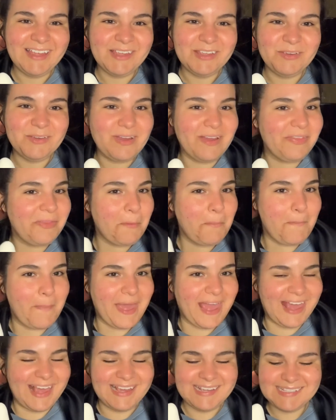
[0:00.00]
You got the
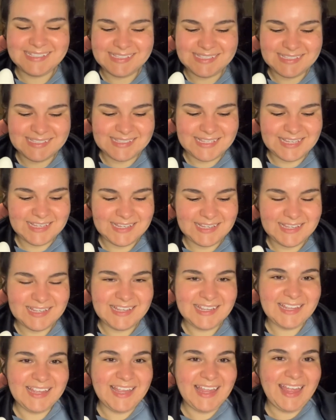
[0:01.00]
base
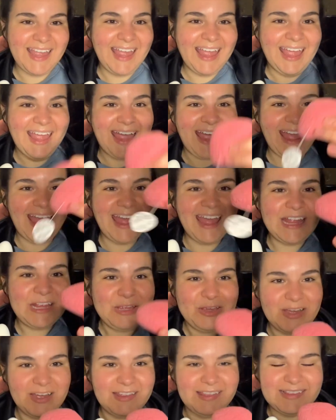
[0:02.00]
and
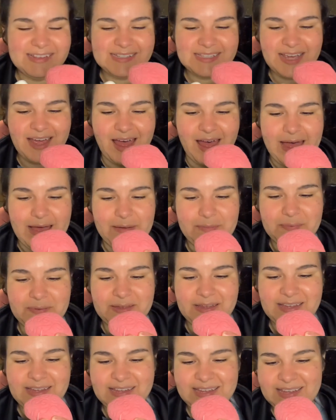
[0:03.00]
you got the top
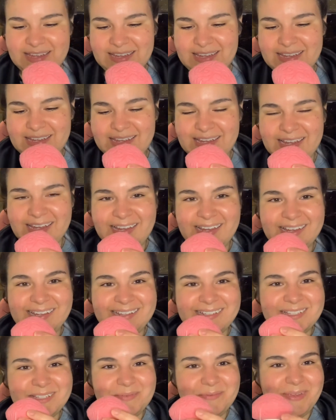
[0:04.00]

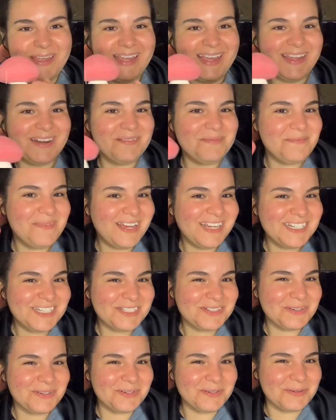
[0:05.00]
to make it a
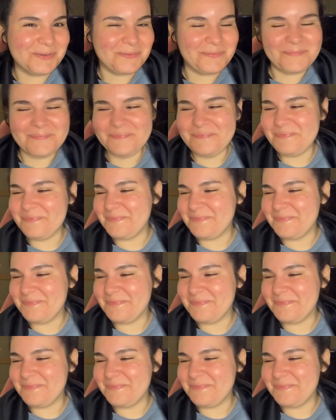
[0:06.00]
mushroom.